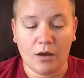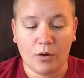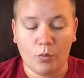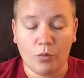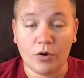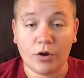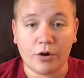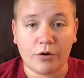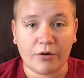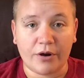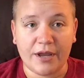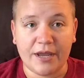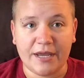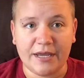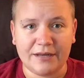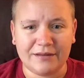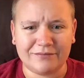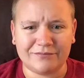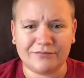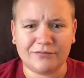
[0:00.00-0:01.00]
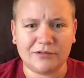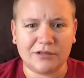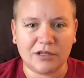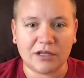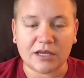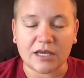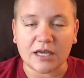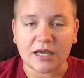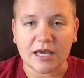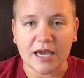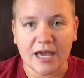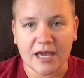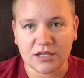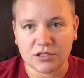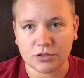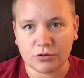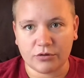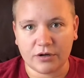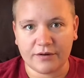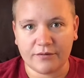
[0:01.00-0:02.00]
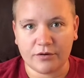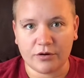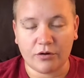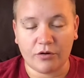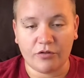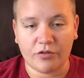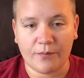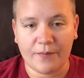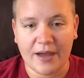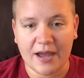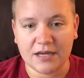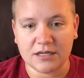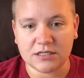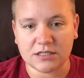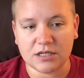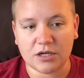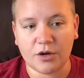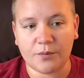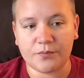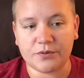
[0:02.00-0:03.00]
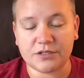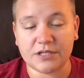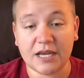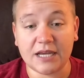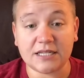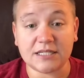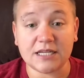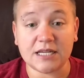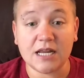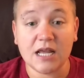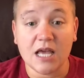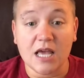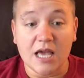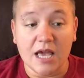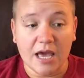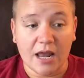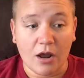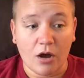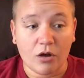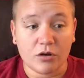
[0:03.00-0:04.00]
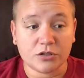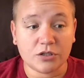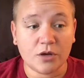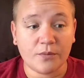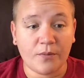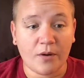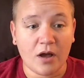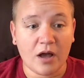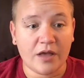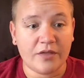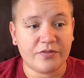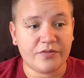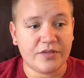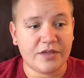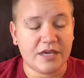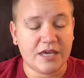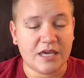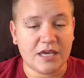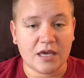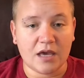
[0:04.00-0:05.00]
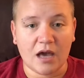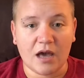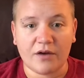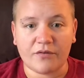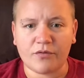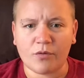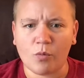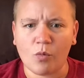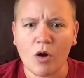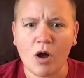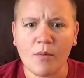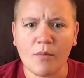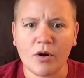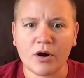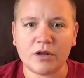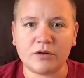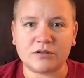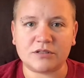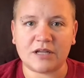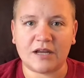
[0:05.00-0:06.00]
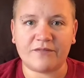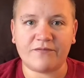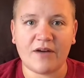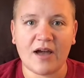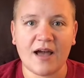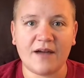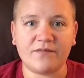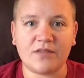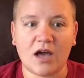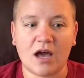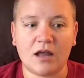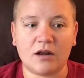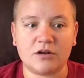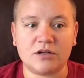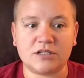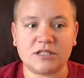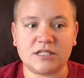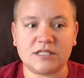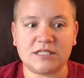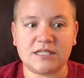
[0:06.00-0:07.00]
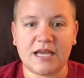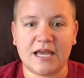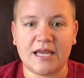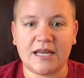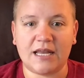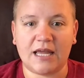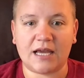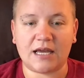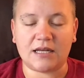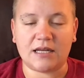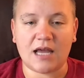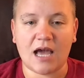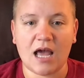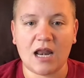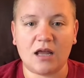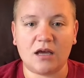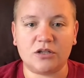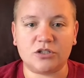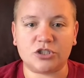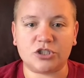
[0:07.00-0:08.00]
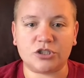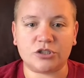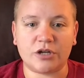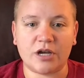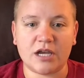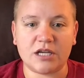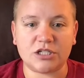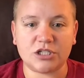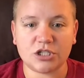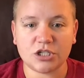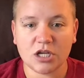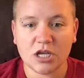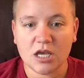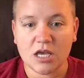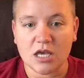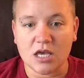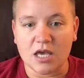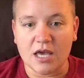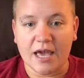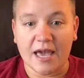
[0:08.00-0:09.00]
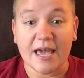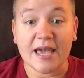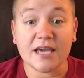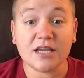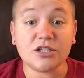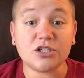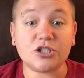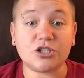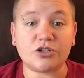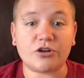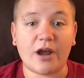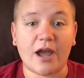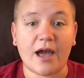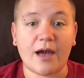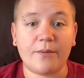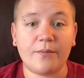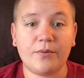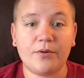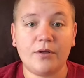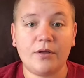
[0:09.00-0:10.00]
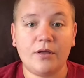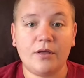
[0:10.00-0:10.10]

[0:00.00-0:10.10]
wood grain looking case or whatever to go on the back just to help protect it. And I also bought the from Walmart. It was like $5. It's like a nylon stretch hand strap